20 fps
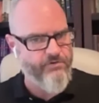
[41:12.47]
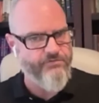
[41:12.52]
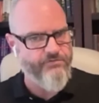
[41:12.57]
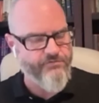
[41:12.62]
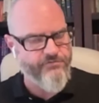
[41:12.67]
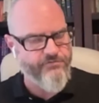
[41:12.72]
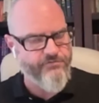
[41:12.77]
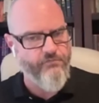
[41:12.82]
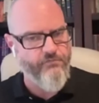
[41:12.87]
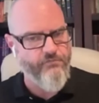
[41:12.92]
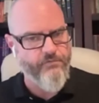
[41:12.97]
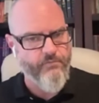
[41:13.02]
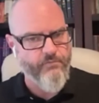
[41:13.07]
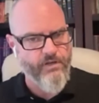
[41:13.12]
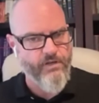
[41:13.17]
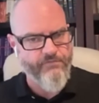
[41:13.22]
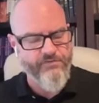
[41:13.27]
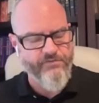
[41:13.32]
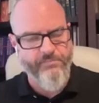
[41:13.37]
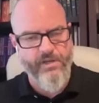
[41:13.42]
that original
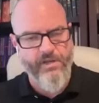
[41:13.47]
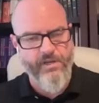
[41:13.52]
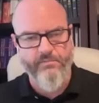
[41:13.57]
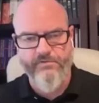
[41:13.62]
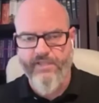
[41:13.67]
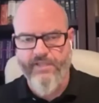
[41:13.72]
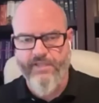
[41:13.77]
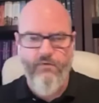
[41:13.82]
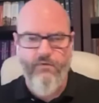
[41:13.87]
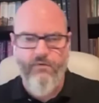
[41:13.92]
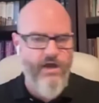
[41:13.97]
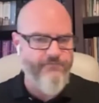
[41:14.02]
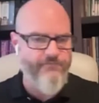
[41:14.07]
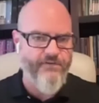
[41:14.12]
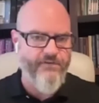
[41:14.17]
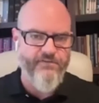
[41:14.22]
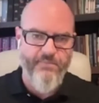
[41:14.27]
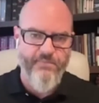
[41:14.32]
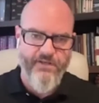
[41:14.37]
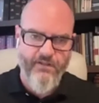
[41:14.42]
Scofield reference Bible, and how
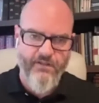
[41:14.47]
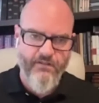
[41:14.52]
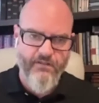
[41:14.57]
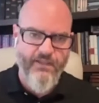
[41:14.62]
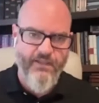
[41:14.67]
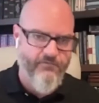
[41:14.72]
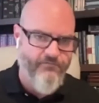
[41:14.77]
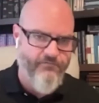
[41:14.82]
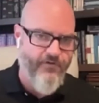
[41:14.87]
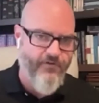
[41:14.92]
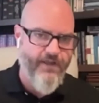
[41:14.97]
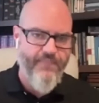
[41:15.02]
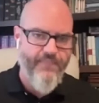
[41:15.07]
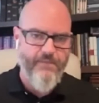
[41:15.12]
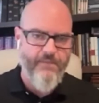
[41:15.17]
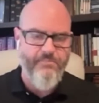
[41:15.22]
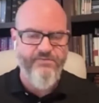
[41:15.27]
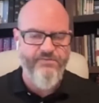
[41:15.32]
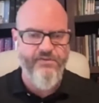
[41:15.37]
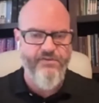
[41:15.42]
often it's been
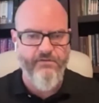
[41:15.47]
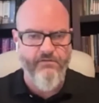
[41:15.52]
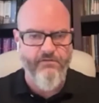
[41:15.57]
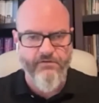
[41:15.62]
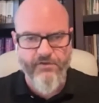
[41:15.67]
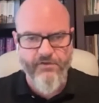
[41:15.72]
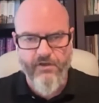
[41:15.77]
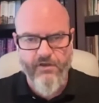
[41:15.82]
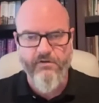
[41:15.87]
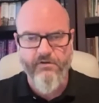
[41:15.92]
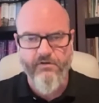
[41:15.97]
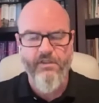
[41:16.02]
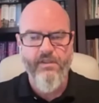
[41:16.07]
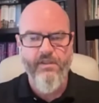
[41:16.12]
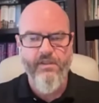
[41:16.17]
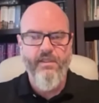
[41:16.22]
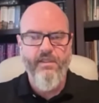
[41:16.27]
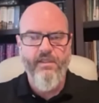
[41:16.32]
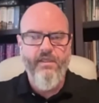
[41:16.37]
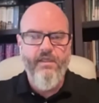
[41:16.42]
clarified that particular
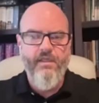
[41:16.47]
note.